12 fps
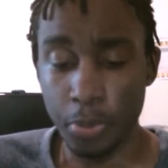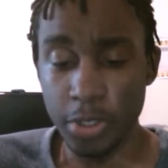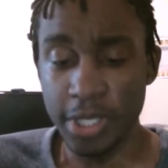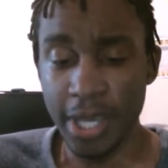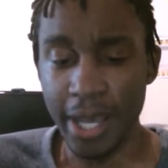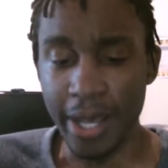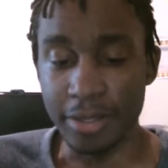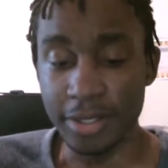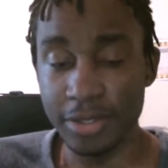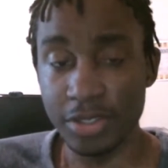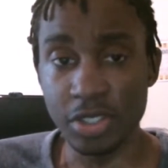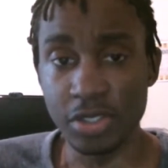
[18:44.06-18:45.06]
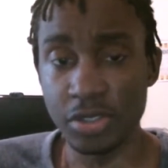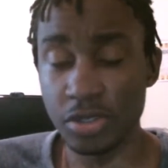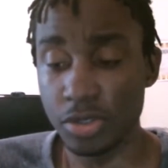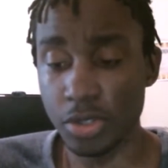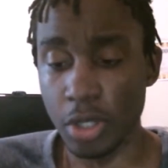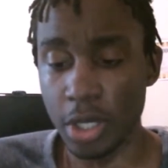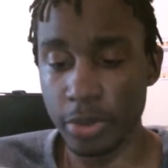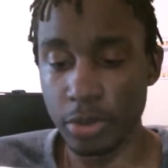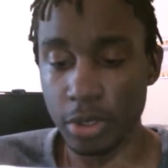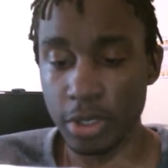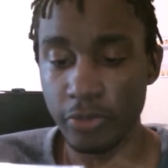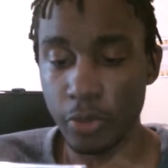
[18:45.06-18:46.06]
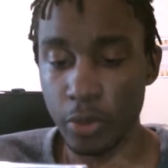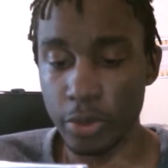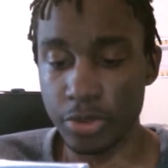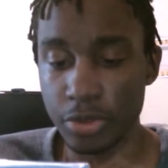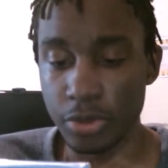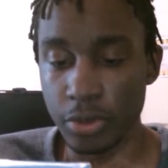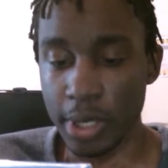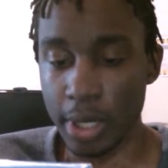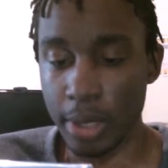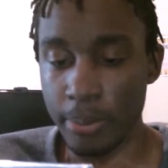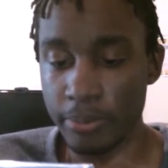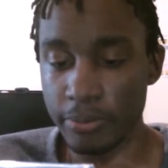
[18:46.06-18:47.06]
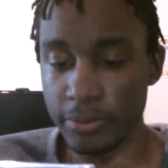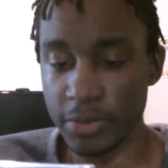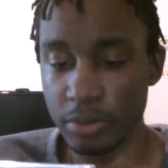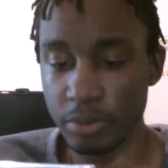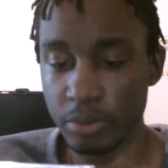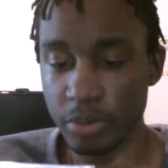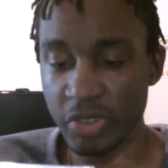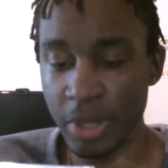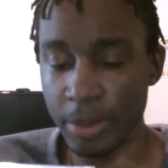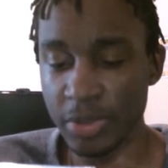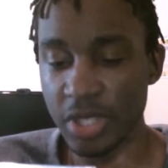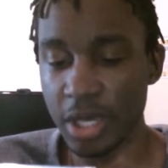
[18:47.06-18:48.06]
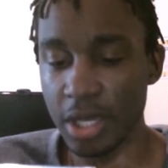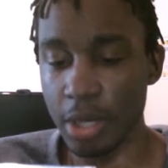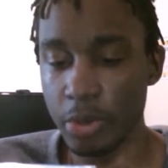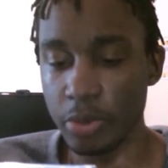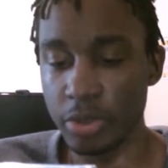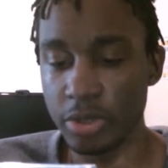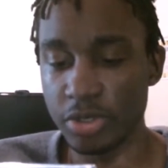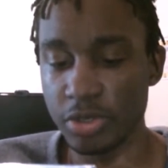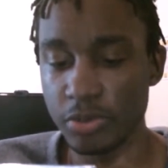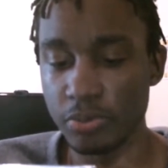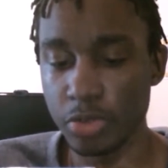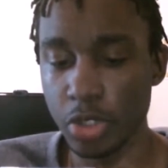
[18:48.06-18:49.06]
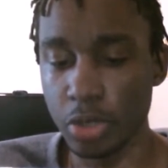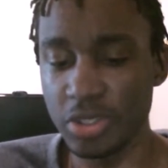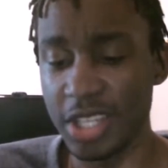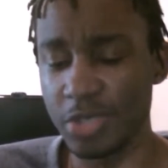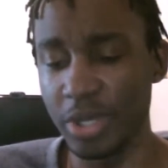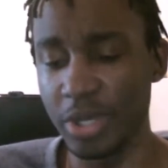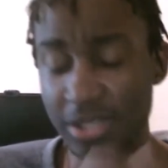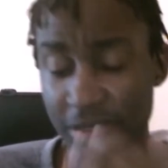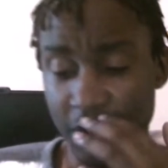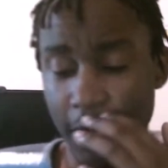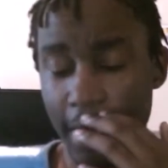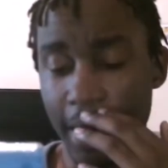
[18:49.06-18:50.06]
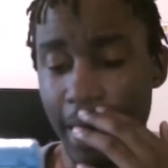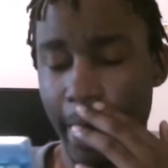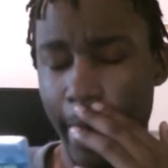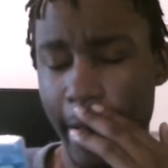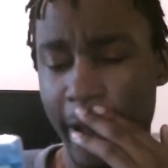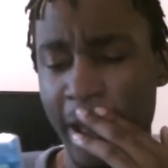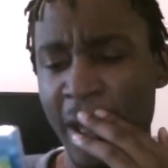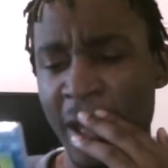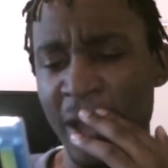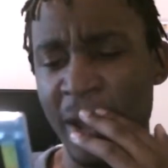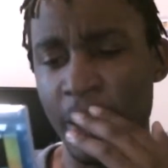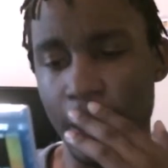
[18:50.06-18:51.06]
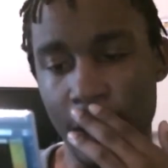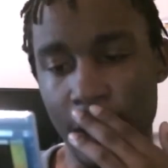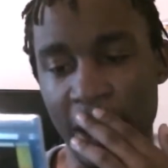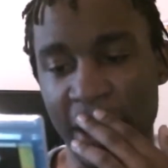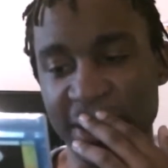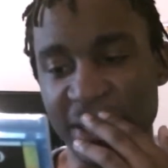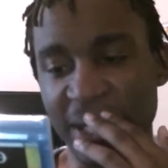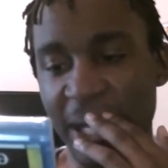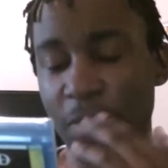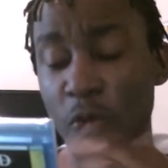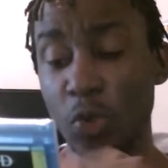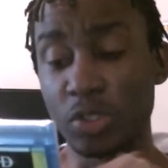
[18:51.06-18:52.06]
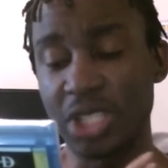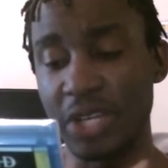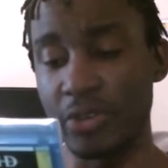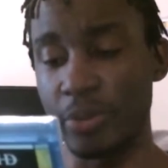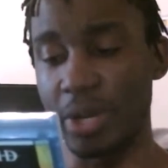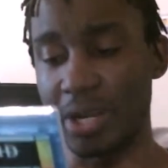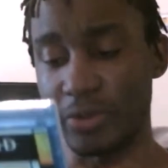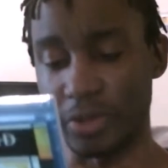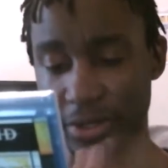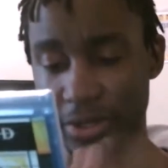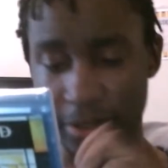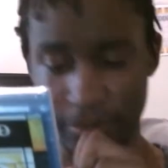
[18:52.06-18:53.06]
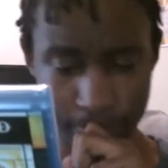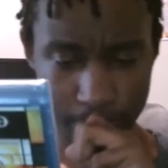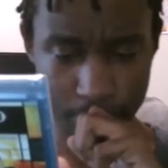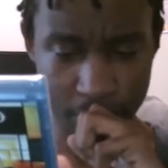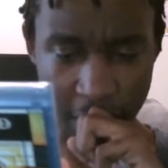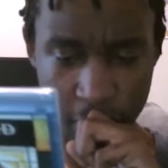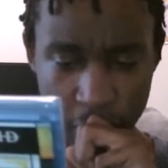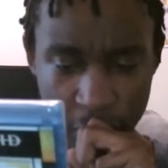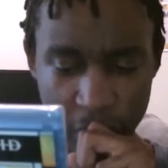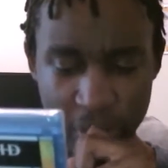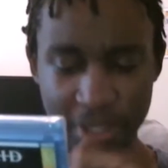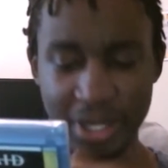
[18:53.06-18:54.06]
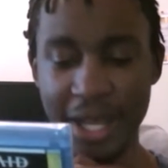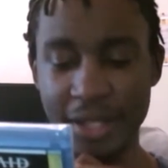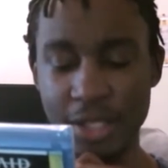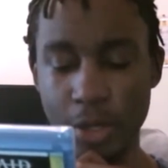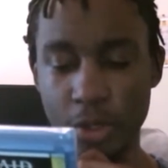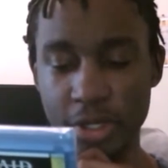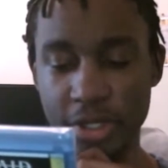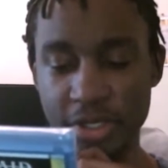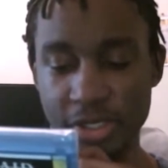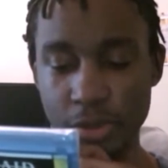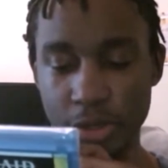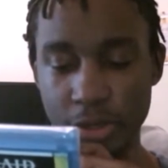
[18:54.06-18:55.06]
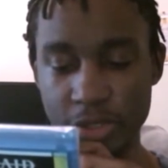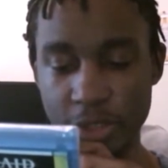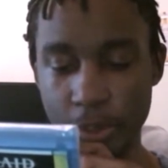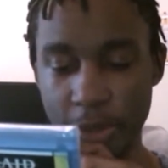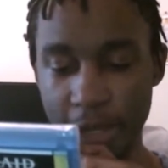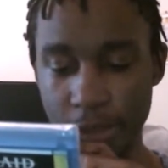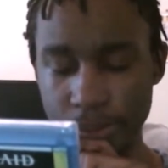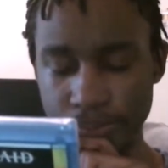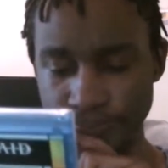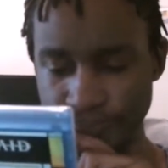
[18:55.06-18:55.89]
But yeah, this is a show I've been looking forward to. If I'm not mistaken, I remember this show takes place in Shanghai. There's a lot of cool stuff about it I really liked, and I wanted to see what it was about.